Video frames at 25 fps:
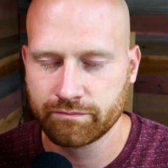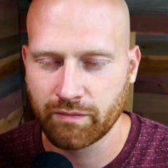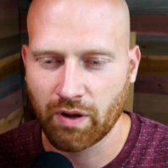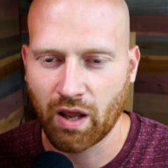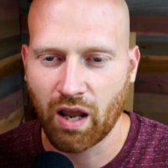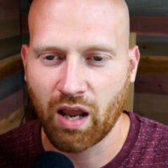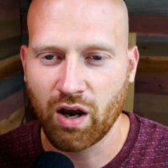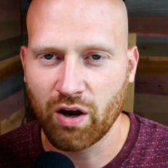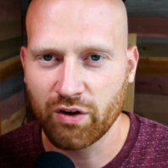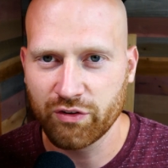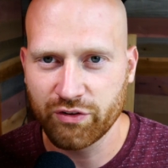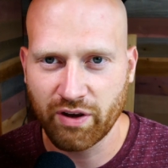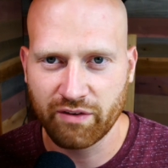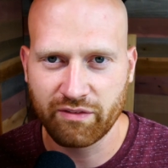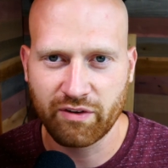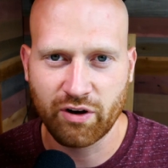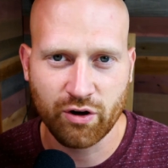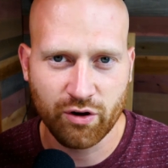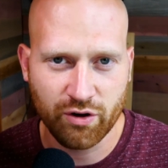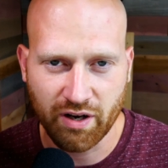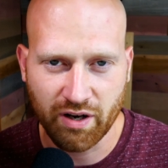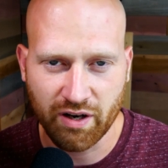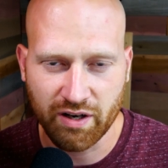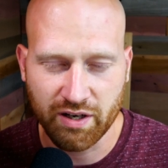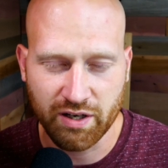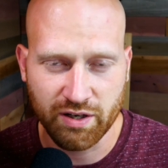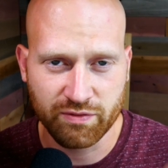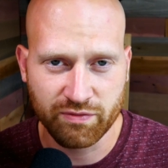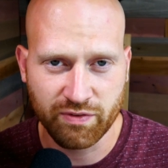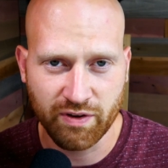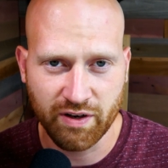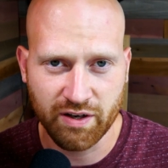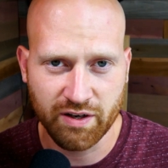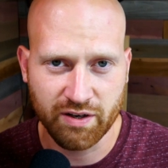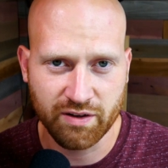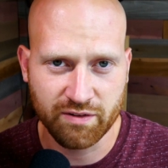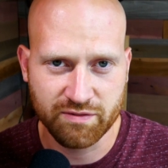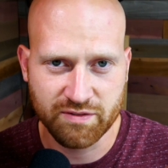I also haven't heard a
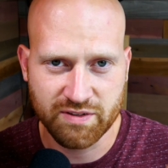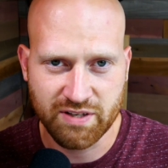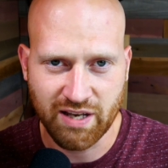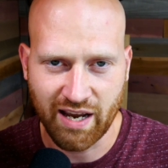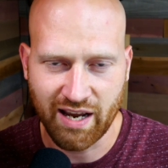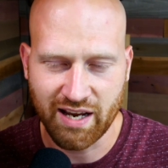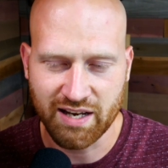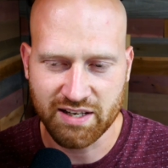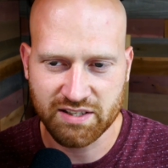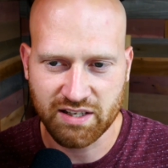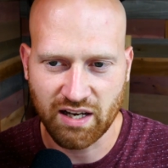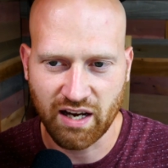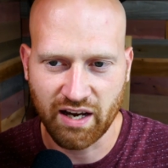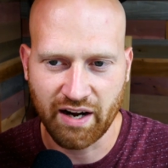definitive task